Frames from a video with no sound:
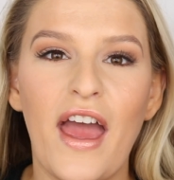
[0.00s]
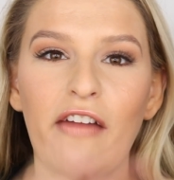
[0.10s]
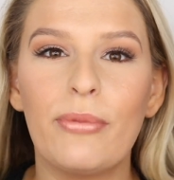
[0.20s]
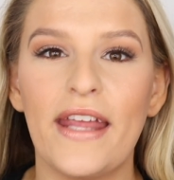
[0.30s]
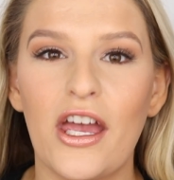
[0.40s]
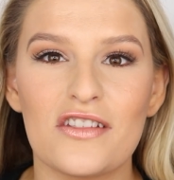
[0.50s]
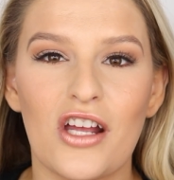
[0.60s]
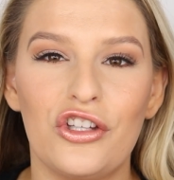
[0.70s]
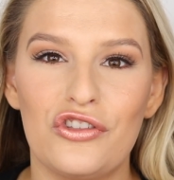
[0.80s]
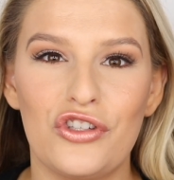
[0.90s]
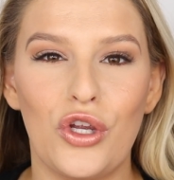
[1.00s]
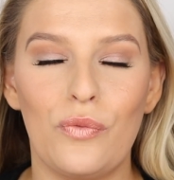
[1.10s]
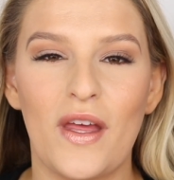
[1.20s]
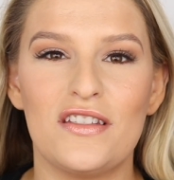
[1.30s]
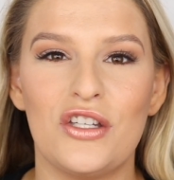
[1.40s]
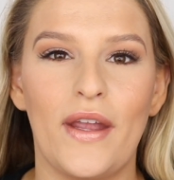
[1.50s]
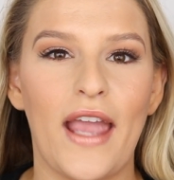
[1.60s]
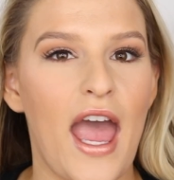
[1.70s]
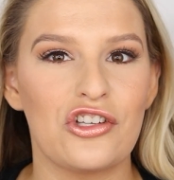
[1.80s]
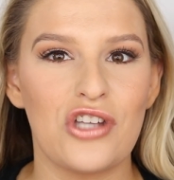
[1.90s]
everybody else on YouTube that's doing
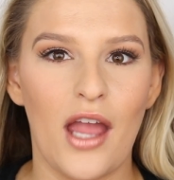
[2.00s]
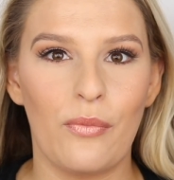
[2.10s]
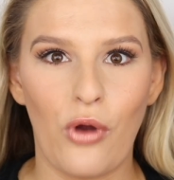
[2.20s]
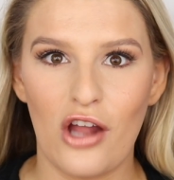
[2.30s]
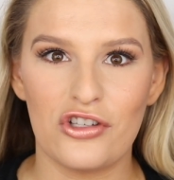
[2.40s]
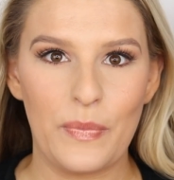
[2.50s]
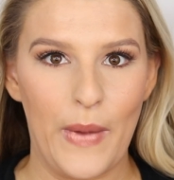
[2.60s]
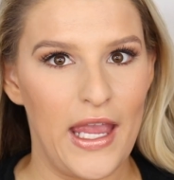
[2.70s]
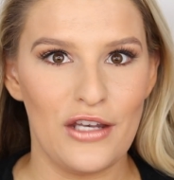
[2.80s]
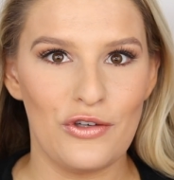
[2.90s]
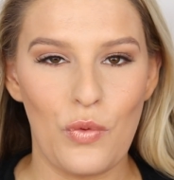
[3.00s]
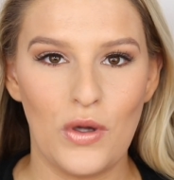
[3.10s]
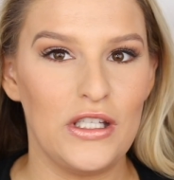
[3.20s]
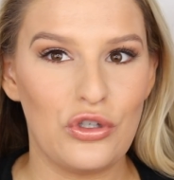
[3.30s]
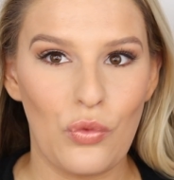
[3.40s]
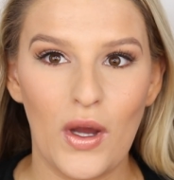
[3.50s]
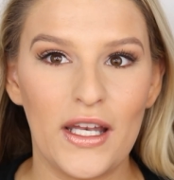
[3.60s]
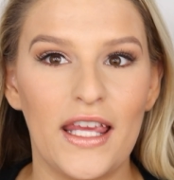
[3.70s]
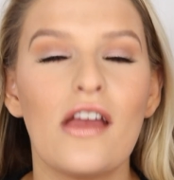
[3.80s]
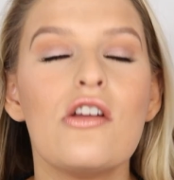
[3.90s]
hashtag Project Pan
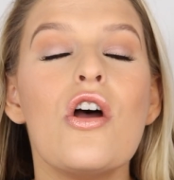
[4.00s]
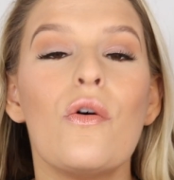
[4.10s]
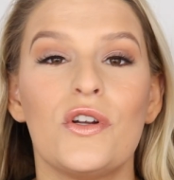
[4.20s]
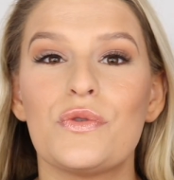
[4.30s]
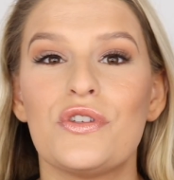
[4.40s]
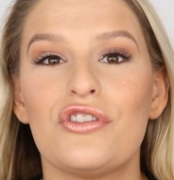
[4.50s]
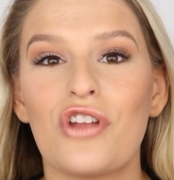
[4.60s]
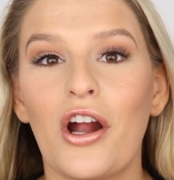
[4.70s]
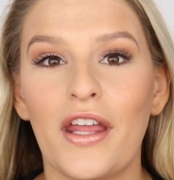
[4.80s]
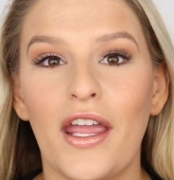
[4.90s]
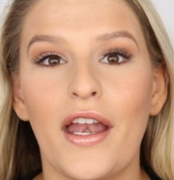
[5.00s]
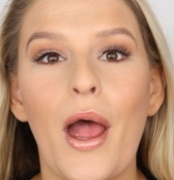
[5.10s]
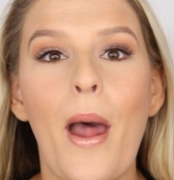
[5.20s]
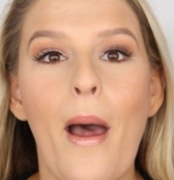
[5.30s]
2020, which was started